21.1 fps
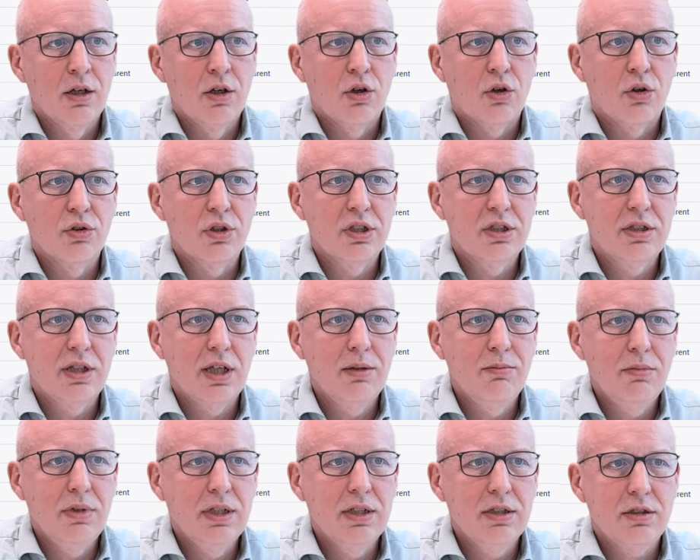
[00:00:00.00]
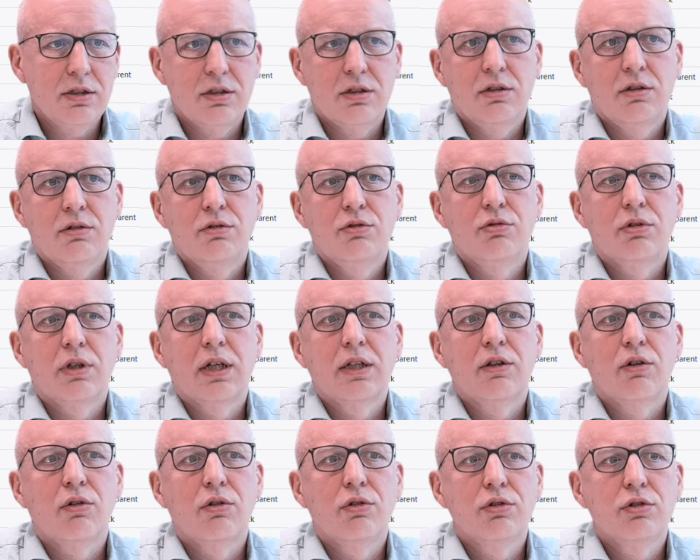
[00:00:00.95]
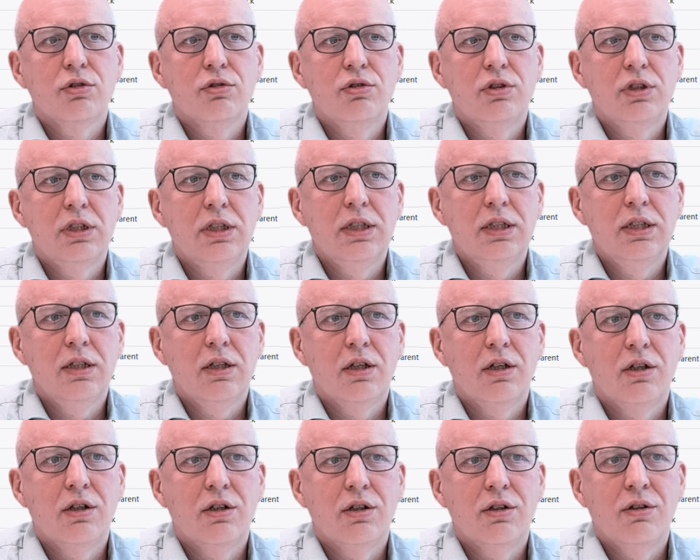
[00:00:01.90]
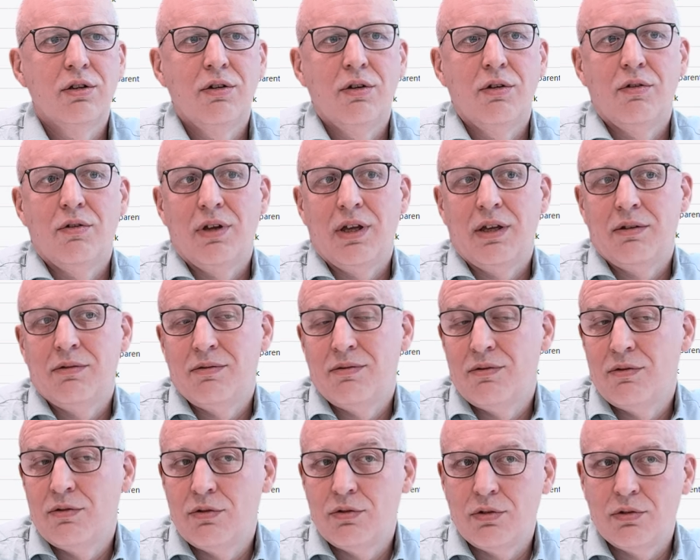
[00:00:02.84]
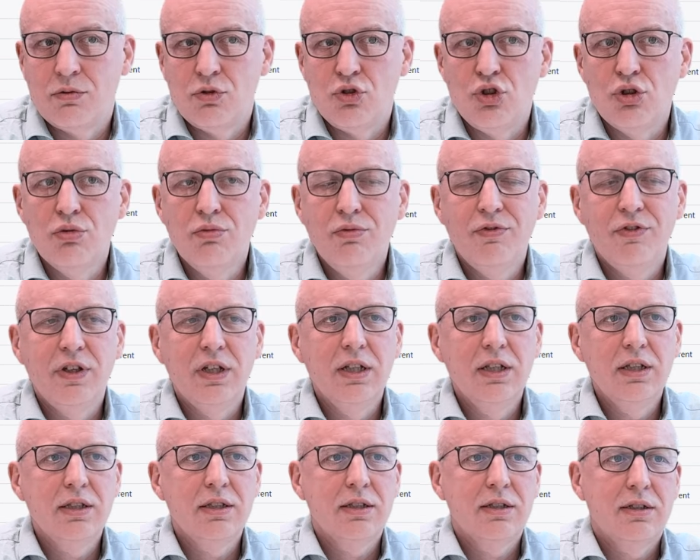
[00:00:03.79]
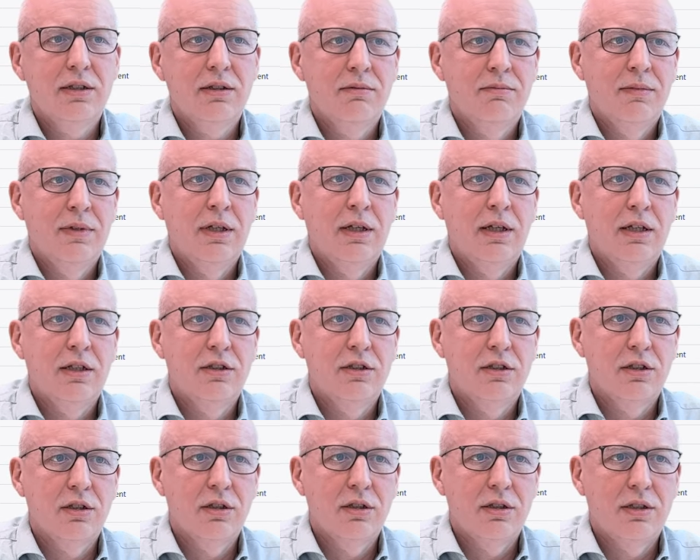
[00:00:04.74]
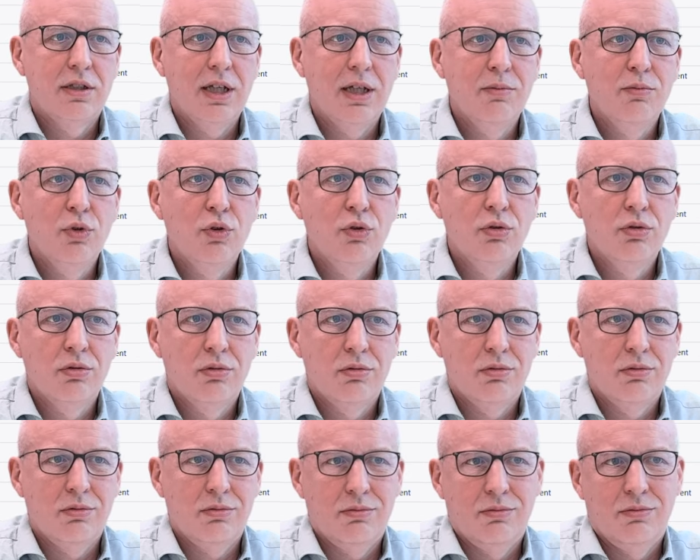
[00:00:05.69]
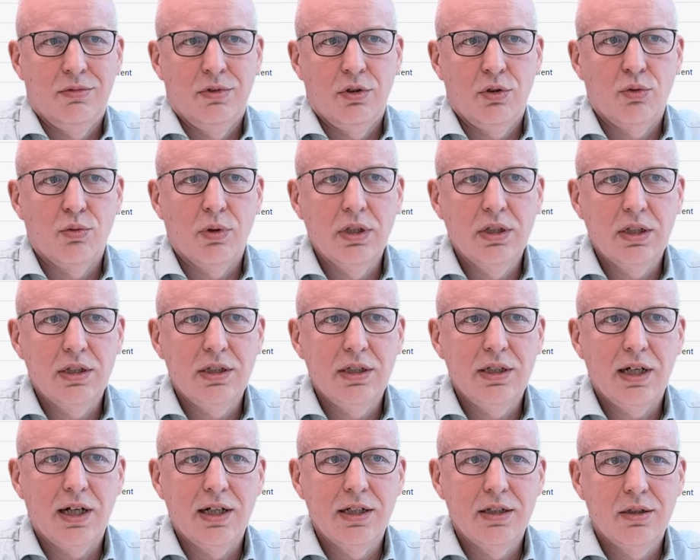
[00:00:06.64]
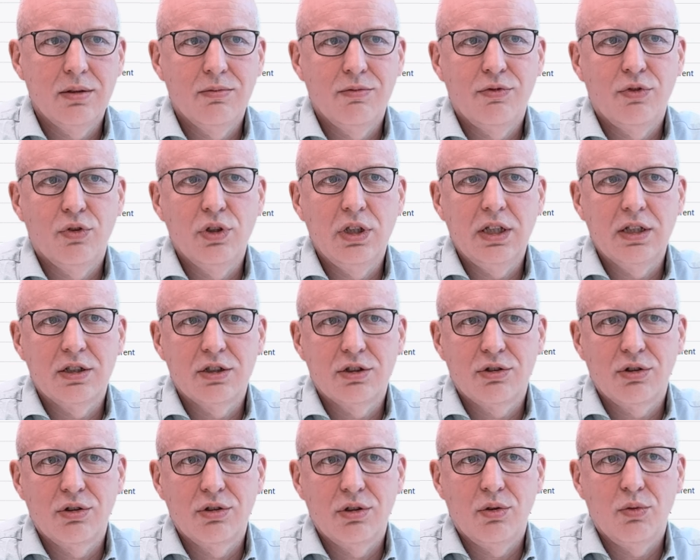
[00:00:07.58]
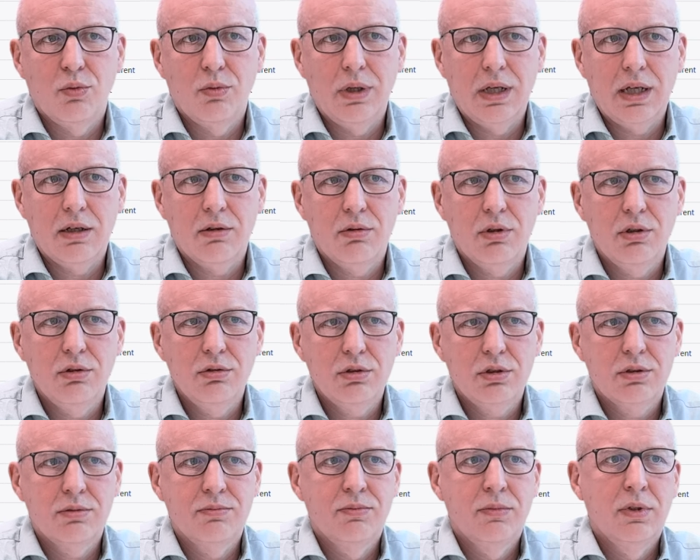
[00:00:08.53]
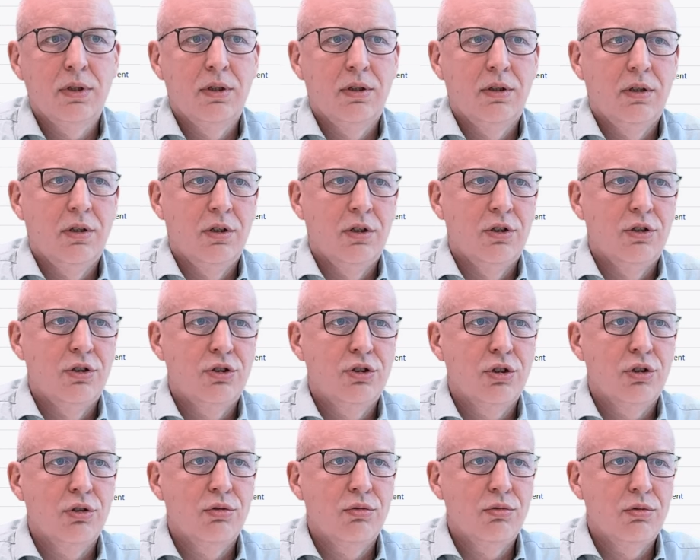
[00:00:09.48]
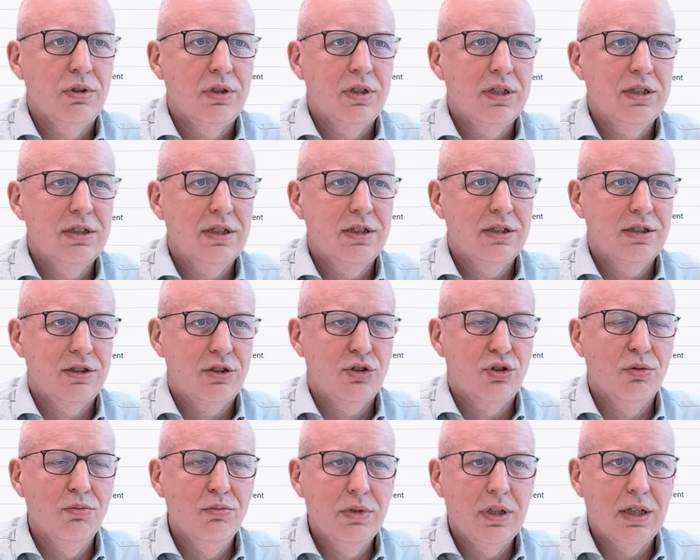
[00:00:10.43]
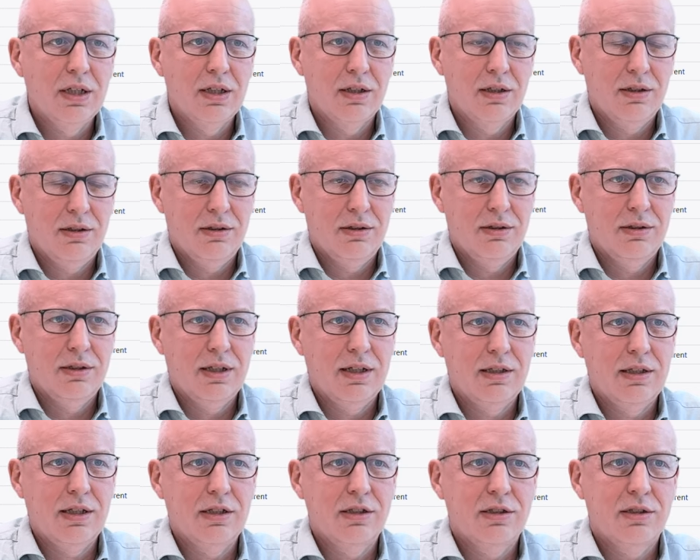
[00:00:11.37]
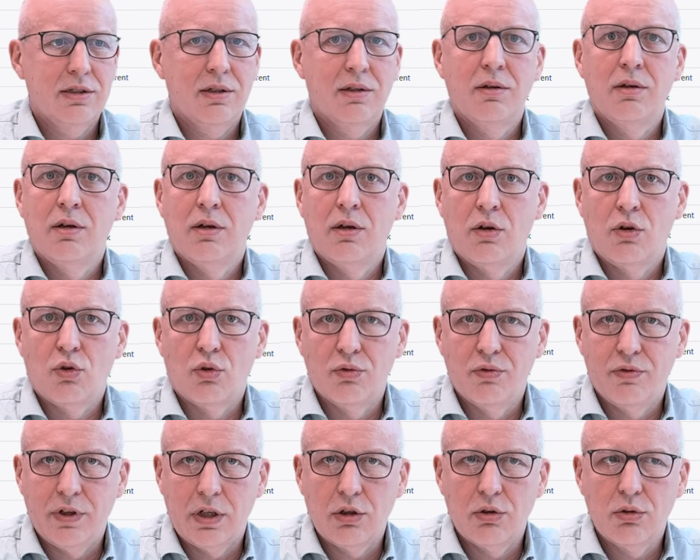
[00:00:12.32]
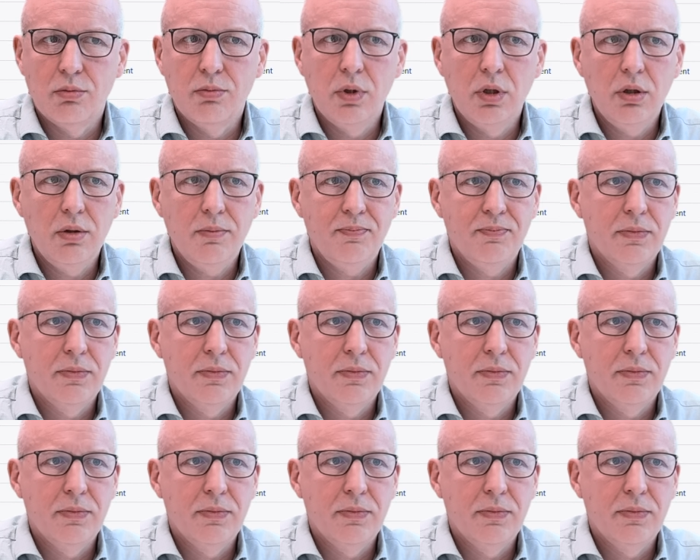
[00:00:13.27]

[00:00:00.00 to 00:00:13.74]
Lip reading: On the same list, you can also see a new field. It's a demo quantity item for the external warehouse. So this is something that is configurable.